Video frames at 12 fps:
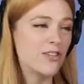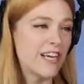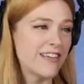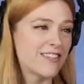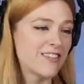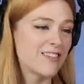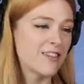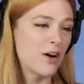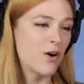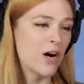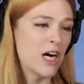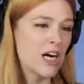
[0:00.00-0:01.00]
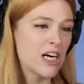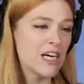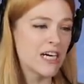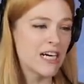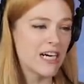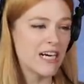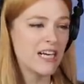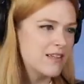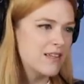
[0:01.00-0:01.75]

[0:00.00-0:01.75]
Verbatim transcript: Jace is so hurt.